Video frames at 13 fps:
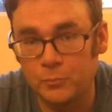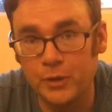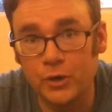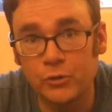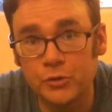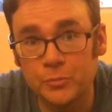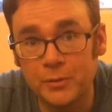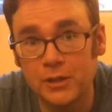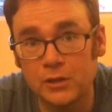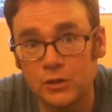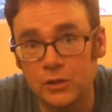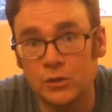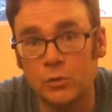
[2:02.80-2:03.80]
bear with me a
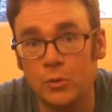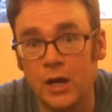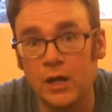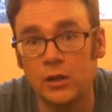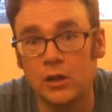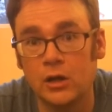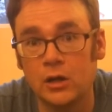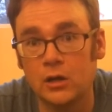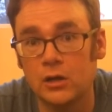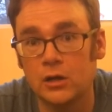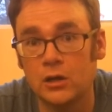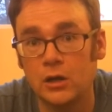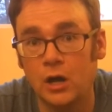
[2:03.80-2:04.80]
little while
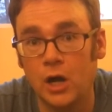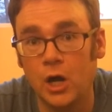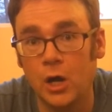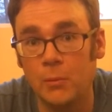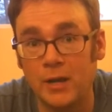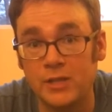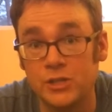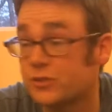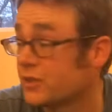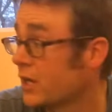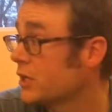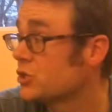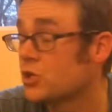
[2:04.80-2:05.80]
longer. I just
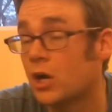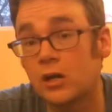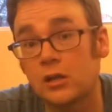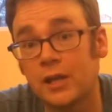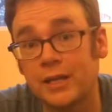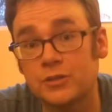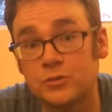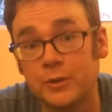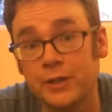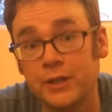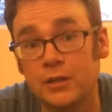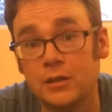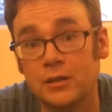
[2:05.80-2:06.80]
got a truck last
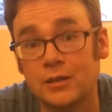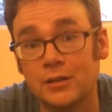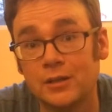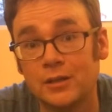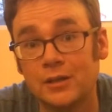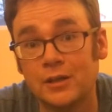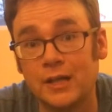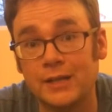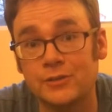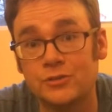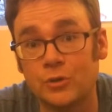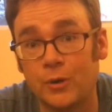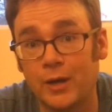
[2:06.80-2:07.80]
week,
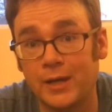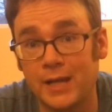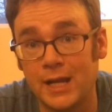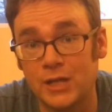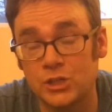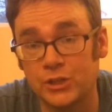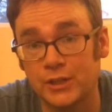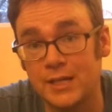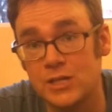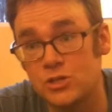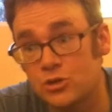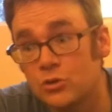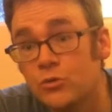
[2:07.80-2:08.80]
and so I can actually
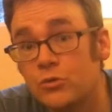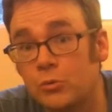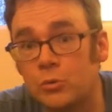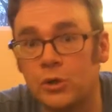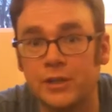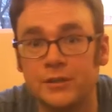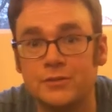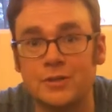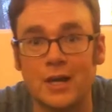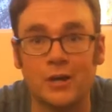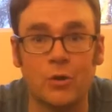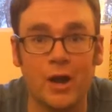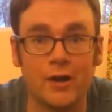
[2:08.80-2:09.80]
get to the woods.
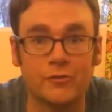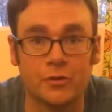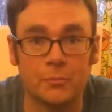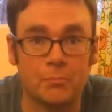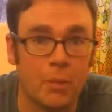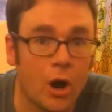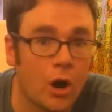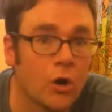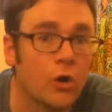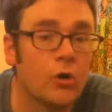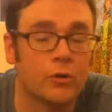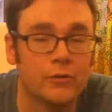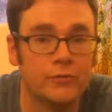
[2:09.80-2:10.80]
I don't have to
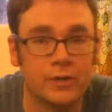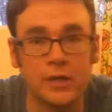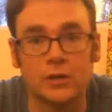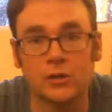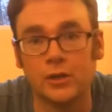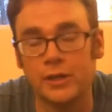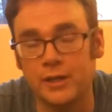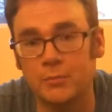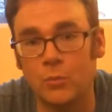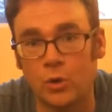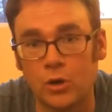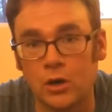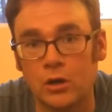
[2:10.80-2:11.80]
borrow a vehicle
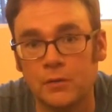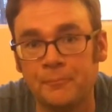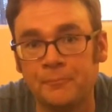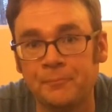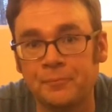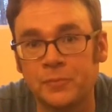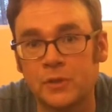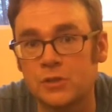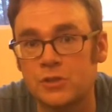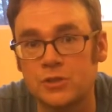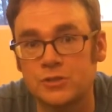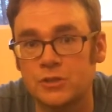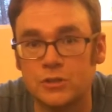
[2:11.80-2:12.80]
anymore
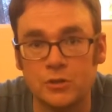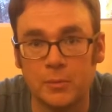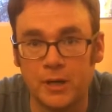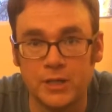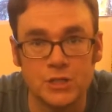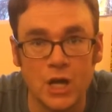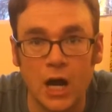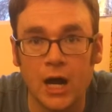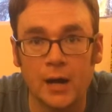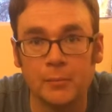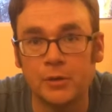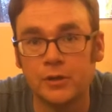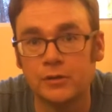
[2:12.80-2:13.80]
just to do my
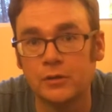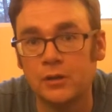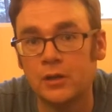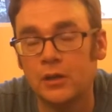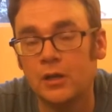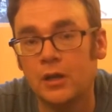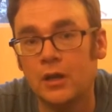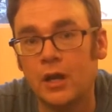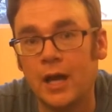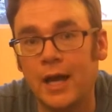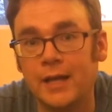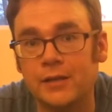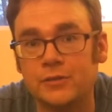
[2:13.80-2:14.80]
job.
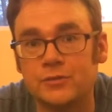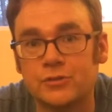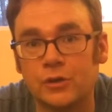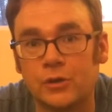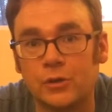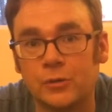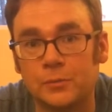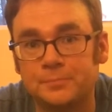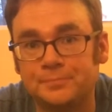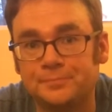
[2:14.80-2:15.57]
And so,